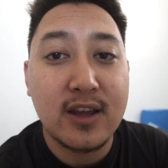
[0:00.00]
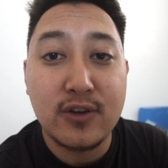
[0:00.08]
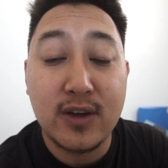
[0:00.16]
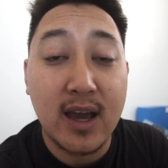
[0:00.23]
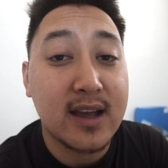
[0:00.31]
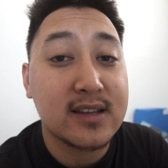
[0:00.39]

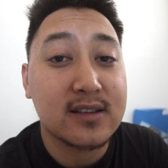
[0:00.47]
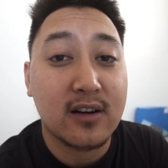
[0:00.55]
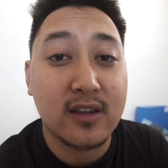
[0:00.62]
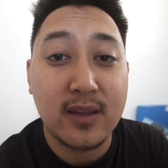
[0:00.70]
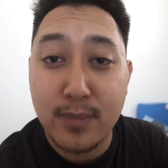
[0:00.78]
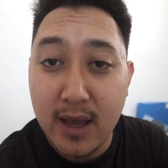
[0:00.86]
You guys
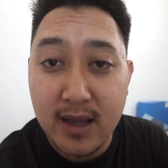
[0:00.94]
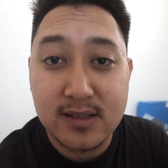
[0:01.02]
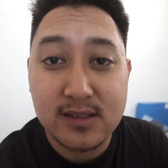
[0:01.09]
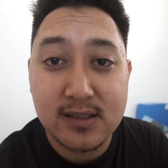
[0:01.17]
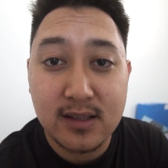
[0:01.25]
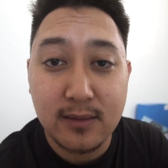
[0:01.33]
are the
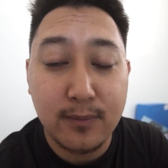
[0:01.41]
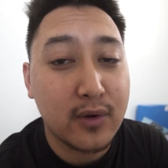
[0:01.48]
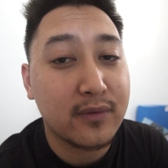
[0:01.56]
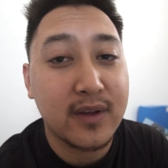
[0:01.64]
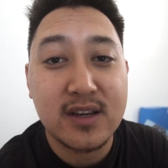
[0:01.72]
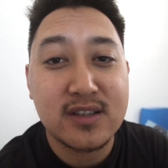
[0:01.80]
best.
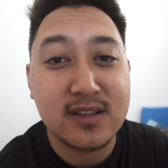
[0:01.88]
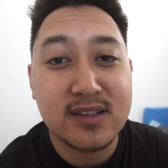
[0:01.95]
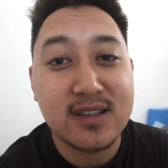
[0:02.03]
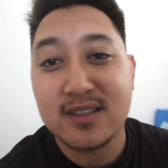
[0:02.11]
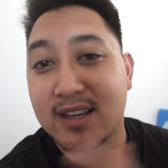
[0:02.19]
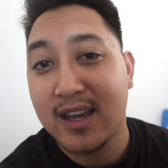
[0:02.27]
Motivation
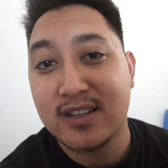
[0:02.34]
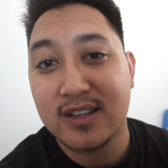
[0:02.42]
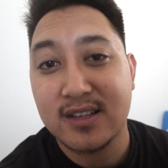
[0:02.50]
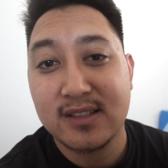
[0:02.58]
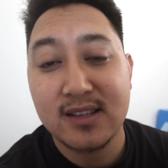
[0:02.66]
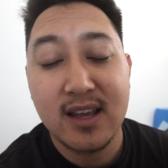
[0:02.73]
is
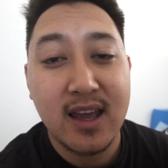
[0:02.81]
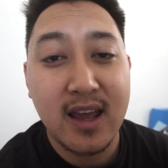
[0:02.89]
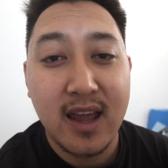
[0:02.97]
contagious,